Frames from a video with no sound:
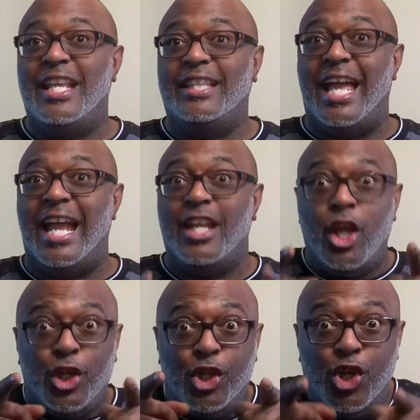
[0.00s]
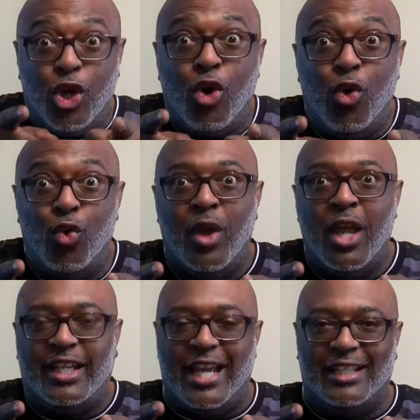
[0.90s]
that you
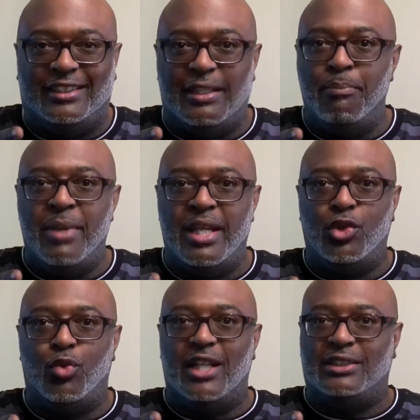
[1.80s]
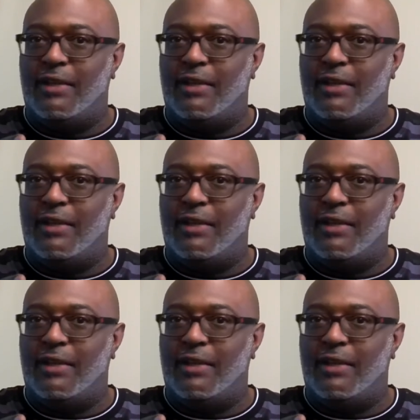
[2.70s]
can submit to us.